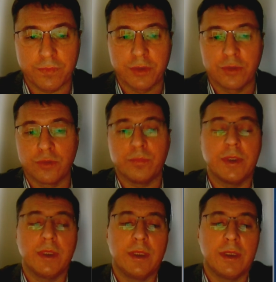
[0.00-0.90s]
group
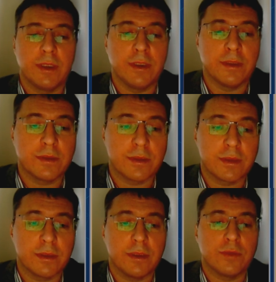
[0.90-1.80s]
is
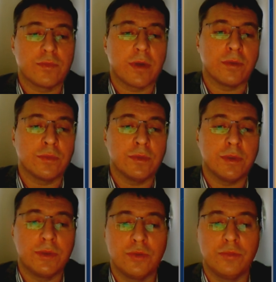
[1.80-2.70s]
around
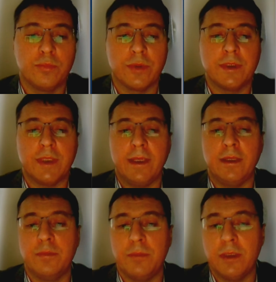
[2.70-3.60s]

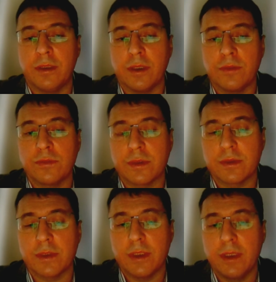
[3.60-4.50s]
2.8 million ounces,
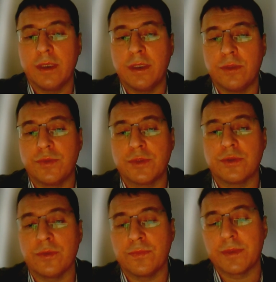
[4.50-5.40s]
and
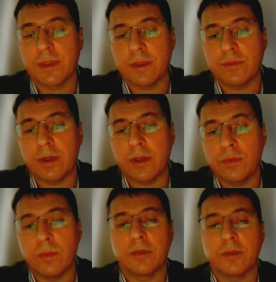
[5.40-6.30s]
reserves are around
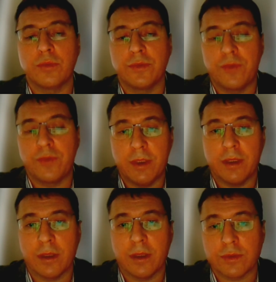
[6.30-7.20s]
1.3
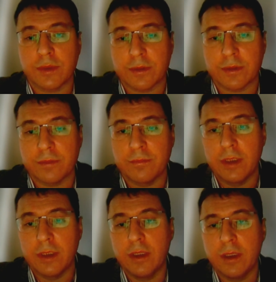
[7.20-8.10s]
million ounces.
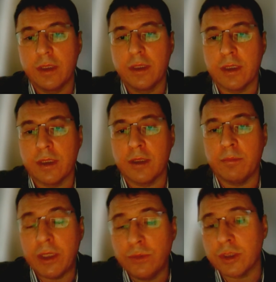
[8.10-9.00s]

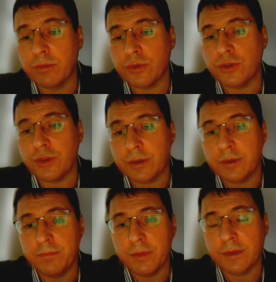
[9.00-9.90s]
Malutka project
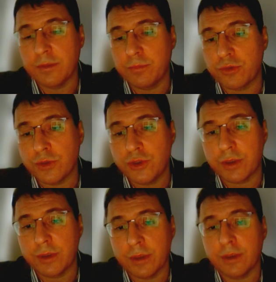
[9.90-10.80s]
is the project